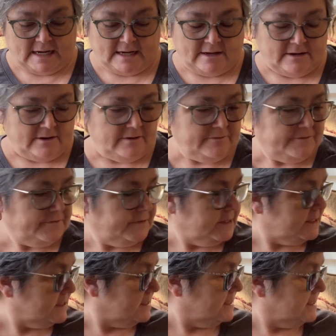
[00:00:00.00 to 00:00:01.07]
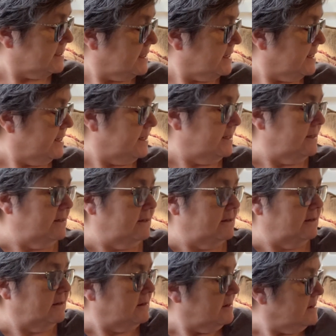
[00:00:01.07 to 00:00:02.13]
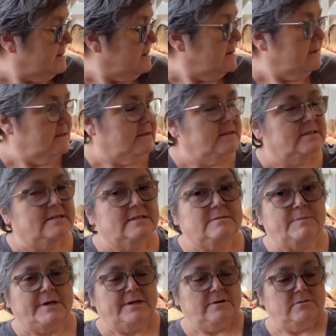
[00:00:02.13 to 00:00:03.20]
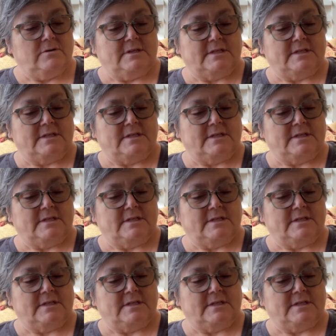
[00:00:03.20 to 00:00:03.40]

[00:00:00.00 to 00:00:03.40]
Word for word: of this design. This is my own